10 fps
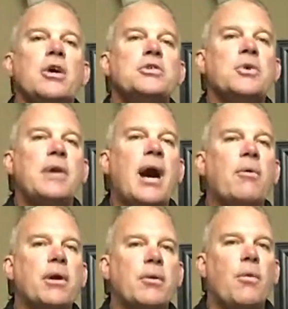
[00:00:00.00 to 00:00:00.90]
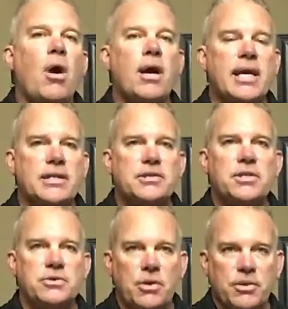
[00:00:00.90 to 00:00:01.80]
So now we're going to walk
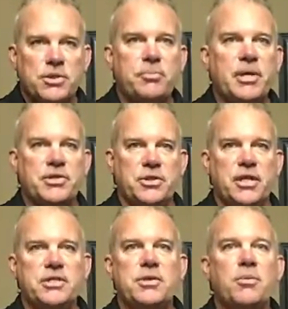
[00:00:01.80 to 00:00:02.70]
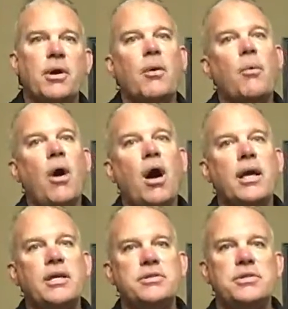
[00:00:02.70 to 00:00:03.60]
into, so I want you to picture this, we're going to
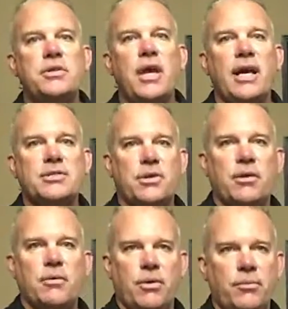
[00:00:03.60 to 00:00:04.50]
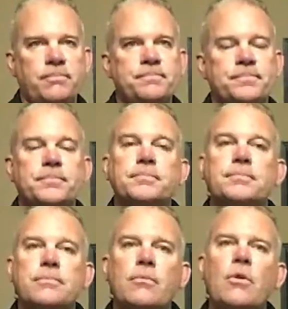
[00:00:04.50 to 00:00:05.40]
walk into the x-ray room,
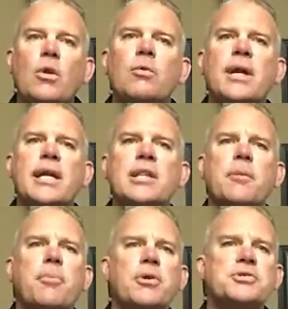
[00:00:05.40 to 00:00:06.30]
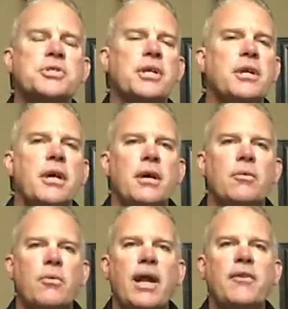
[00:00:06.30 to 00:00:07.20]
we're going to get the person
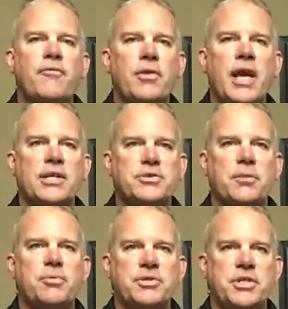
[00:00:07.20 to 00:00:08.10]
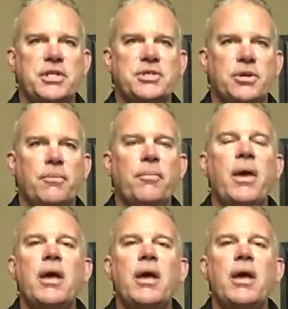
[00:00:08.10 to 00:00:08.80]
ready for the x-ray procedure.